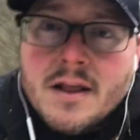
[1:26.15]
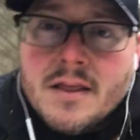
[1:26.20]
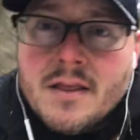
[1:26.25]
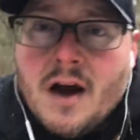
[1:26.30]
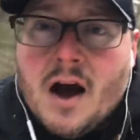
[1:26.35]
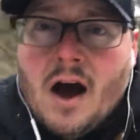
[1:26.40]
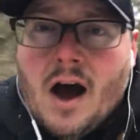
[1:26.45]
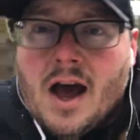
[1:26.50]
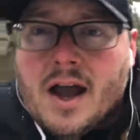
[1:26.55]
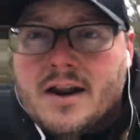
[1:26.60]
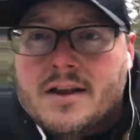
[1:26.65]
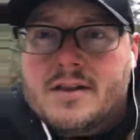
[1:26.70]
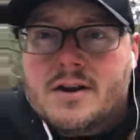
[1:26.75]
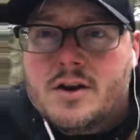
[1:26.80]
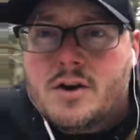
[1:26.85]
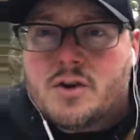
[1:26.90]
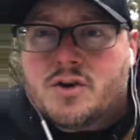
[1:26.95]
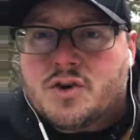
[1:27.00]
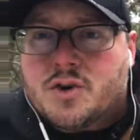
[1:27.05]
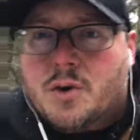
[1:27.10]
The hot and the
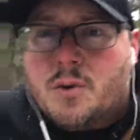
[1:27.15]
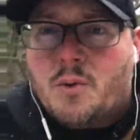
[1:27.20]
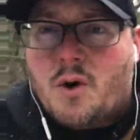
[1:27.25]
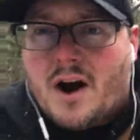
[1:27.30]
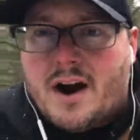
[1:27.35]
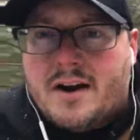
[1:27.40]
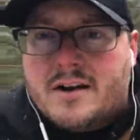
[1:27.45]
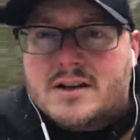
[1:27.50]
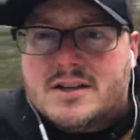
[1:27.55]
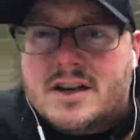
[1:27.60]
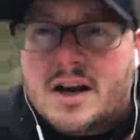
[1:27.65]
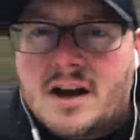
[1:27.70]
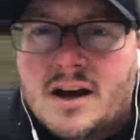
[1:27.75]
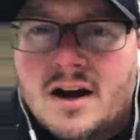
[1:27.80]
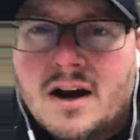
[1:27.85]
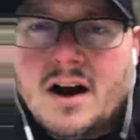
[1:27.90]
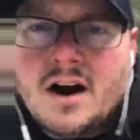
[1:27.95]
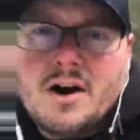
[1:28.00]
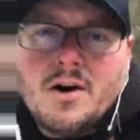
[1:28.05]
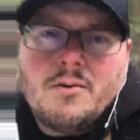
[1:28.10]
neutral wires
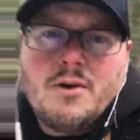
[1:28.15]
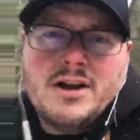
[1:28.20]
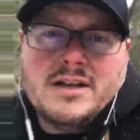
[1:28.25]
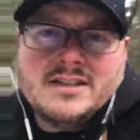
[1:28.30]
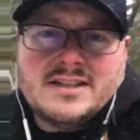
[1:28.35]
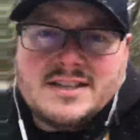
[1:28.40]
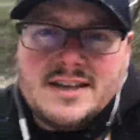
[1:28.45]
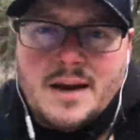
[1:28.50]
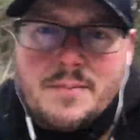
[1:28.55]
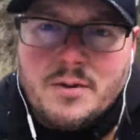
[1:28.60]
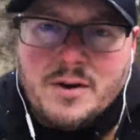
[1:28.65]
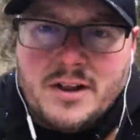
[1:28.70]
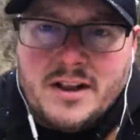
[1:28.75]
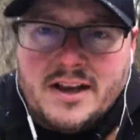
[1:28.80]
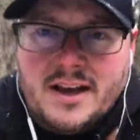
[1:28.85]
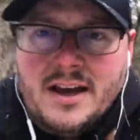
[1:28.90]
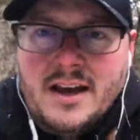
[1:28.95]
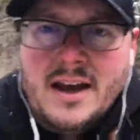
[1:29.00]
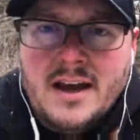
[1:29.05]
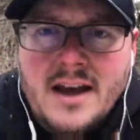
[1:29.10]
are run
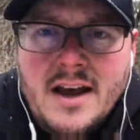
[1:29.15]
separately,